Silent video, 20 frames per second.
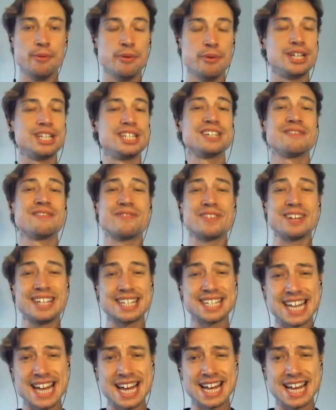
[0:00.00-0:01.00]
which is a
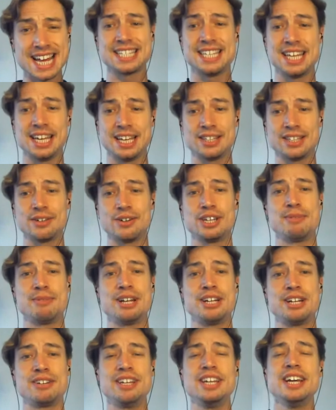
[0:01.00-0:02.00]
fantastic
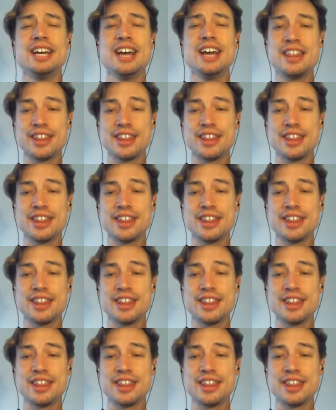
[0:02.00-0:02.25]
documentary